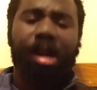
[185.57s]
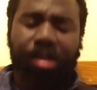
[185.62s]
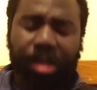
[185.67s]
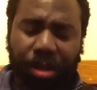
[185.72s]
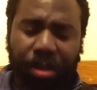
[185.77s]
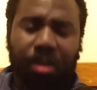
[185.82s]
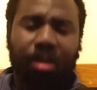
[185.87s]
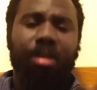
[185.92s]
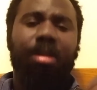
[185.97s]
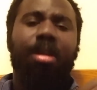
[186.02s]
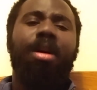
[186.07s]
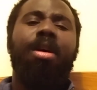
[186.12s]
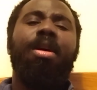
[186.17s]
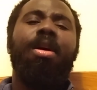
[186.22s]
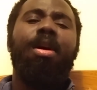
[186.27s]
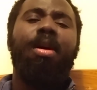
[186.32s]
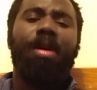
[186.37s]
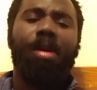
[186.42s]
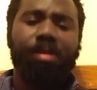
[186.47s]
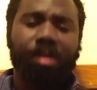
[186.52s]

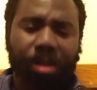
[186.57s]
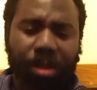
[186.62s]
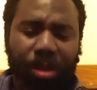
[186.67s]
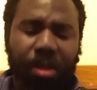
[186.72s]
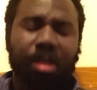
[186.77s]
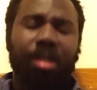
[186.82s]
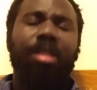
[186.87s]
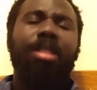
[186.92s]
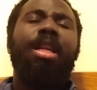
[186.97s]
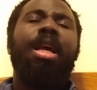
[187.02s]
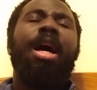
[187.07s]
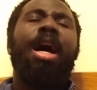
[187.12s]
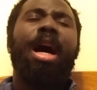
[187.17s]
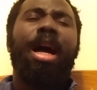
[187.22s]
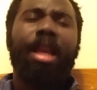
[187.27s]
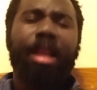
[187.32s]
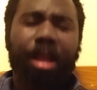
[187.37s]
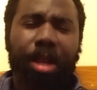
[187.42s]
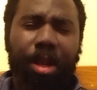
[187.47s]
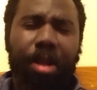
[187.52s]

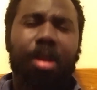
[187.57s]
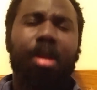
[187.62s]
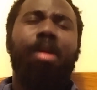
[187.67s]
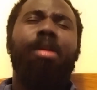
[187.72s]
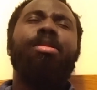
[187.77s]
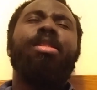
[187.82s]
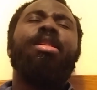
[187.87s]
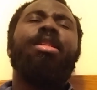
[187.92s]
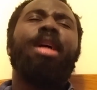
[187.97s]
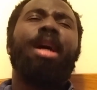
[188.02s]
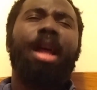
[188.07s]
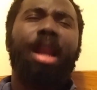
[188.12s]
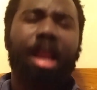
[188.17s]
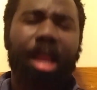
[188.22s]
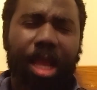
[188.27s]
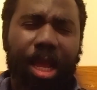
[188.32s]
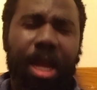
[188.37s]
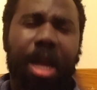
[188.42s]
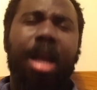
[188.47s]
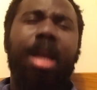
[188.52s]
How you doing,
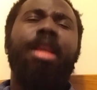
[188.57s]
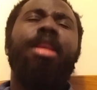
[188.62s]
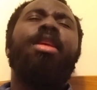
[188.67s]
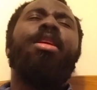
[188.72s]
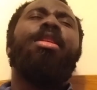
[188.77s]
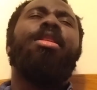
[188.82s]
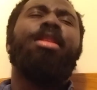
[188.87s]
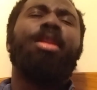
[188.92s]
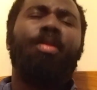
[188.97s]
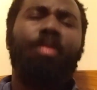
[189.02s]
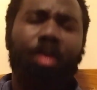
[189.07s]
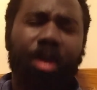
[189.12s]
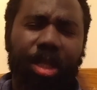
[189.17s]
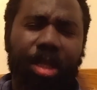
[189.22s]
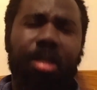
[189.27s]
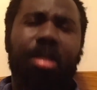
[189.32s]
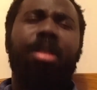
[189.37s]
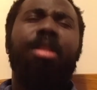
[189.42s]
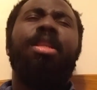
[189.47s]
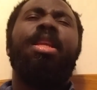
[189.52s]
honey? How you
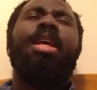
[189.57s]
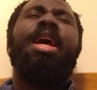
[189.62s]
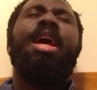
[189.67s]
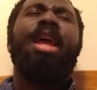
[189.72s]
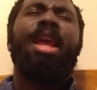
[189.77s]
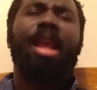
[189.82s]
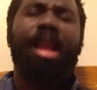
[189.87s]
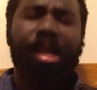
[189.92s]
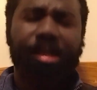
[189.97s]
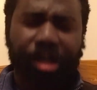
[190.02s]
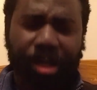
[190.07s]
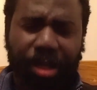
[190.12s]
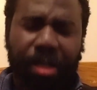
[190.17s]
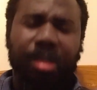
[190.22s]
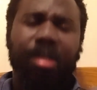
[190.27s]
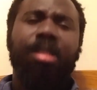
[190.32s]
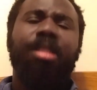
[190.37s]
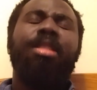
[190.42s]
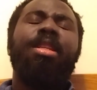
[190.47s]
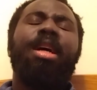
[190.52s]
doing today?
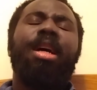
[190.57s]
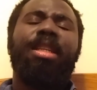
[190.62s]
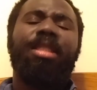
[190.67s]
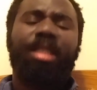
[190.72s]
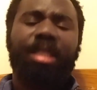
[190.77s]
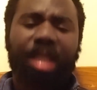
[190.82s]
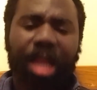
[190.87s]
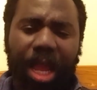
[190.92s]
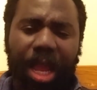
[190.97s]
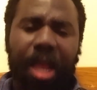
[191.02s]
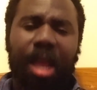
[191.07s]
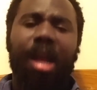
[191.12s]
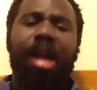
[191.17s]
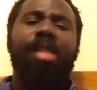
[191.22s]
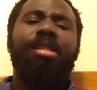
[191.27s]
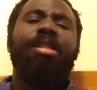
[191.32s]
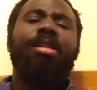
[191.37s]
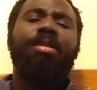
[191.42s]
I say,